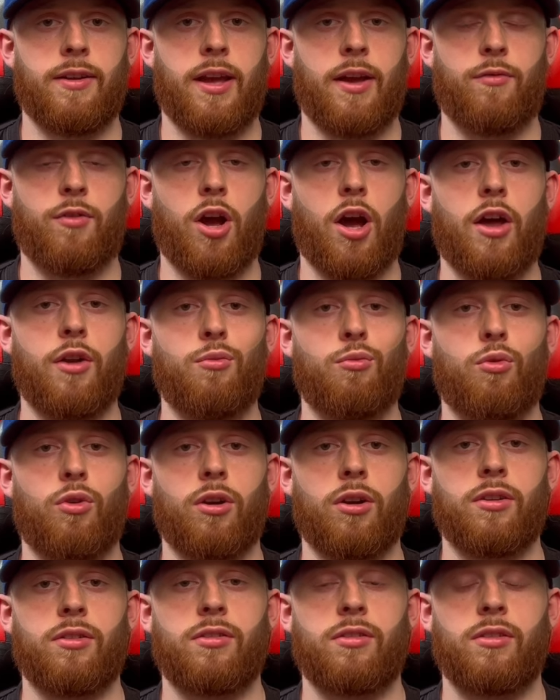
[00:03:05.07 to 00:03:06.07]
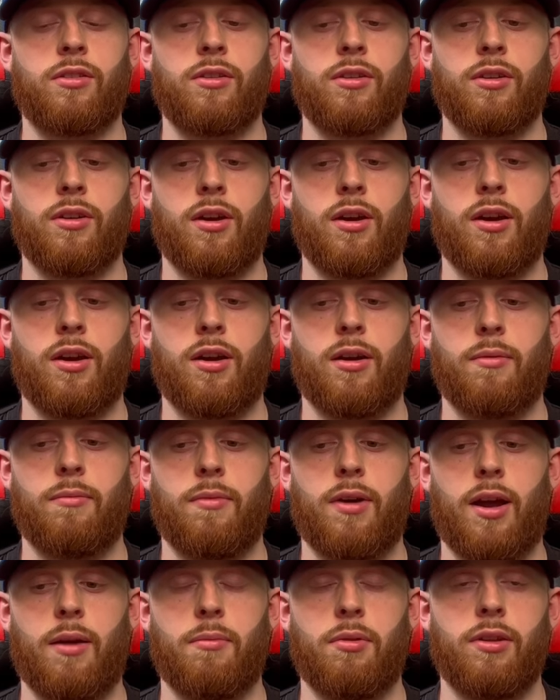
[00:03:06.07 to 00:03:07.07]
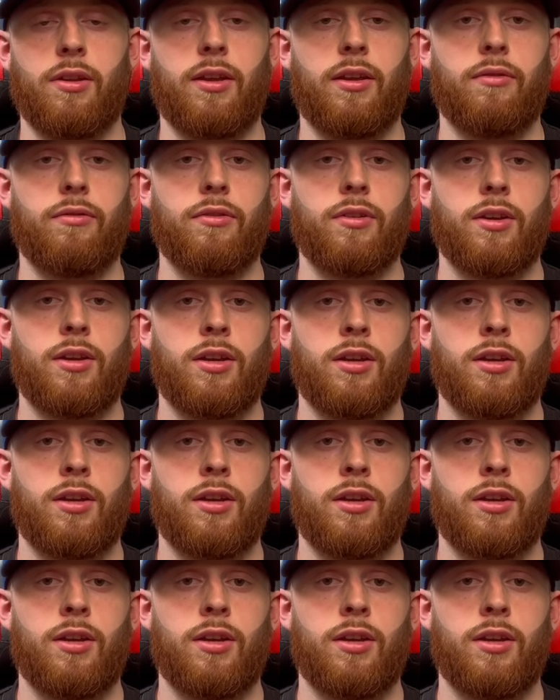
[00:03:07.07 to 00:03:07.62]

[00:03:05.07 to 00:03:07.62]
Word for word: have gotten worse, um, I believe.